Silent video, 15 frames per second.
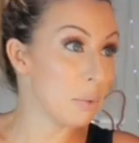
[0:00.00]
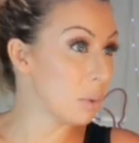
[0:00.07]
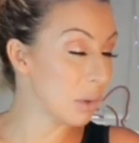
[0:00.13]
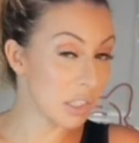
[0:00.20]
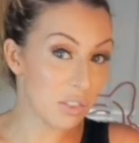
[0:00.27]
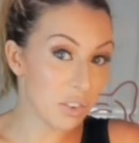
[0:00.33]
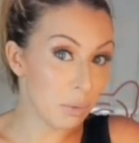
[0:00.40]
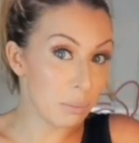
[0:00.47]
It
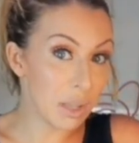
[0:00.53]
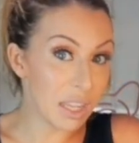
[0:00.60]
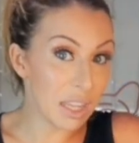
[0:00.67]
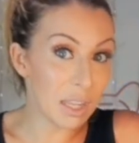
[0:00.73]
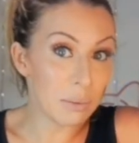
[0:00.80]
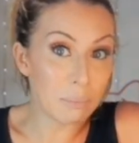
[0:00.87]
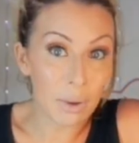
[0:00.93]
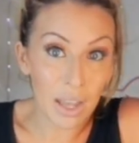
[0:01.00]
was for
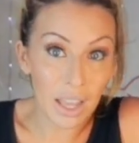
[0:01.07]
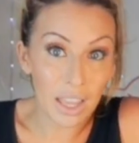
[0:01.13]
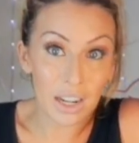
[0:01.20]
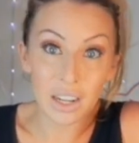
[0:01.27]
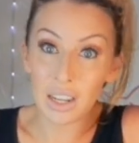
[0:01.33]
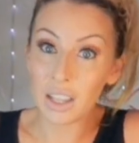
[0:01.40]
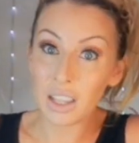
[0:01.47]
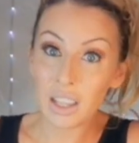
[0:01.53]
me, but
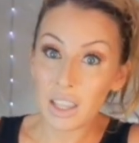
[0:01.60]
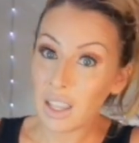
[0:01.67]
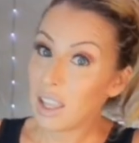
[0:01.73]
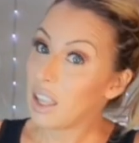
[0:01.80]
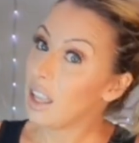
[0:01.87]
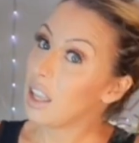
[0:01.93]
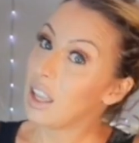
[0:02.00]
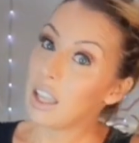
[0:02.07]

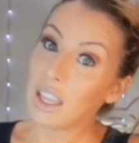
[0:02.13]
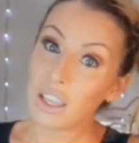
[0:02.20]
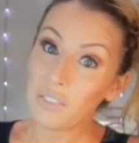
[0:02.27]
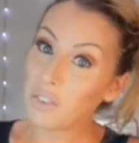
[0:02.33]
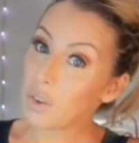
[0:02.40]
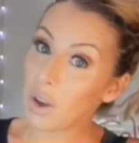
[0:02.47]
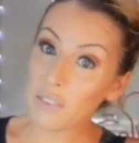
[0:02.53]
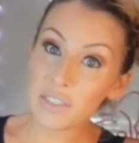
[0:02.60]
if
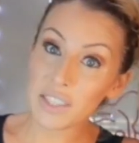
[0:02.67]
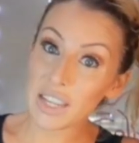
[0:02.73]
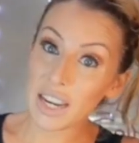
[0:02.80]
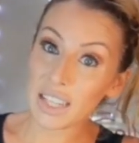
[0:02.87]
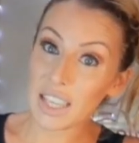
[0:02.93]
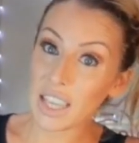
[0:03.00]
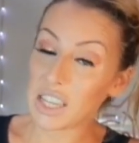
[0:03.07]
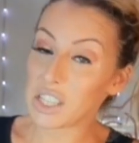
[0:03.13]
you have the
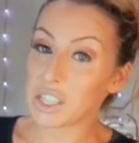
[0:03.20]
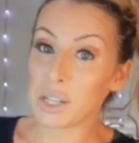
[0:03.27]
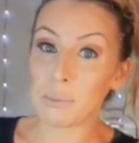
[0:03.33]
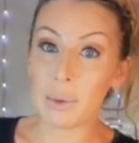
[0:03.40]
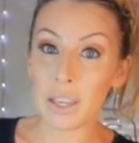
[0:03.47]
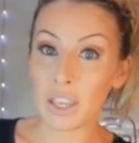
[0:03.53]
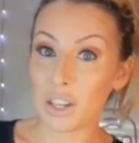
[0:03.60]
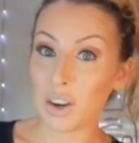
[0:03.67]
dedication to
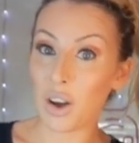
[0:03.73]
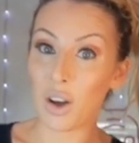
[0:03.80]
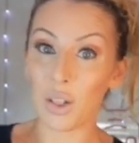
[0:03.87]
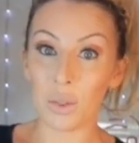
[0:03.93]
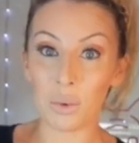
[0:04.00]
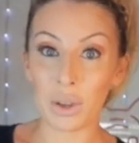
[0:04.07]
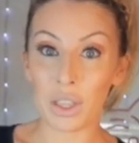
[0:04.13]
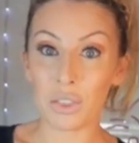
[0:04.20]
make it all
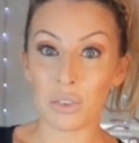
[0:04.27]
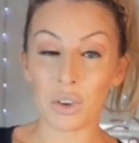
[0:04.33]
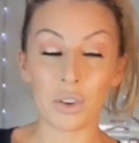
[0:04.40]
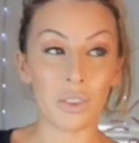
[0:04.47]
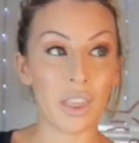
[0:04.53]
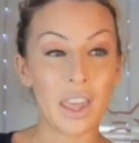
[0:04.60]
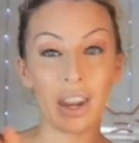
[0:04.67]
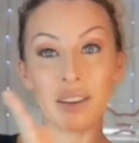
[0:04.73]
the way through,
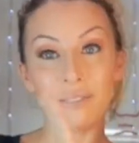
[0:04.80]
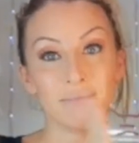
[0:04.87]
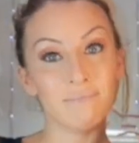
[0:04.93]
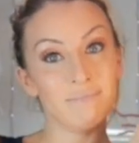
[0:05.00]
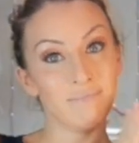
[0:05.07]
then